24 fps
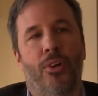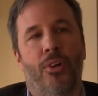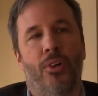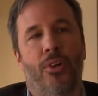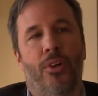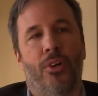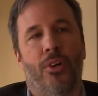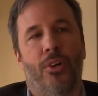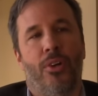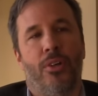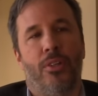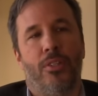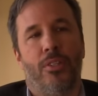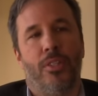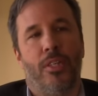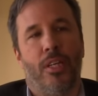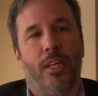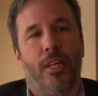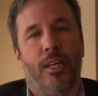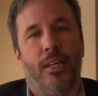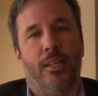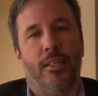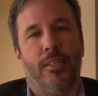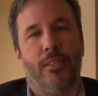Mm. So,
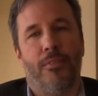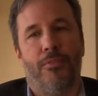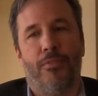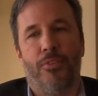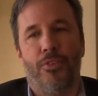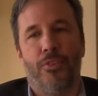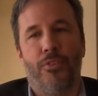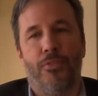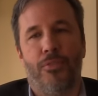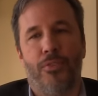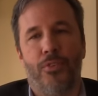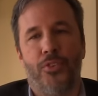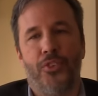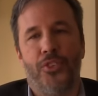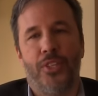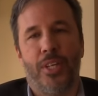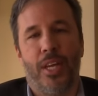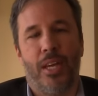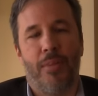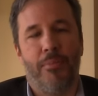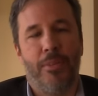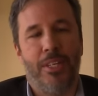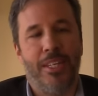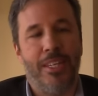yeah, the, for the first
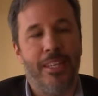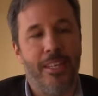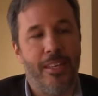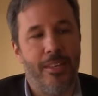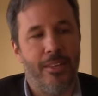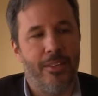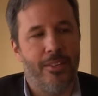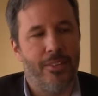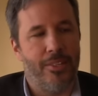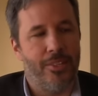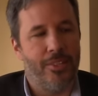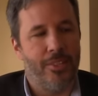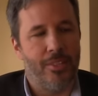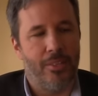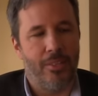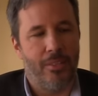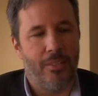time in years,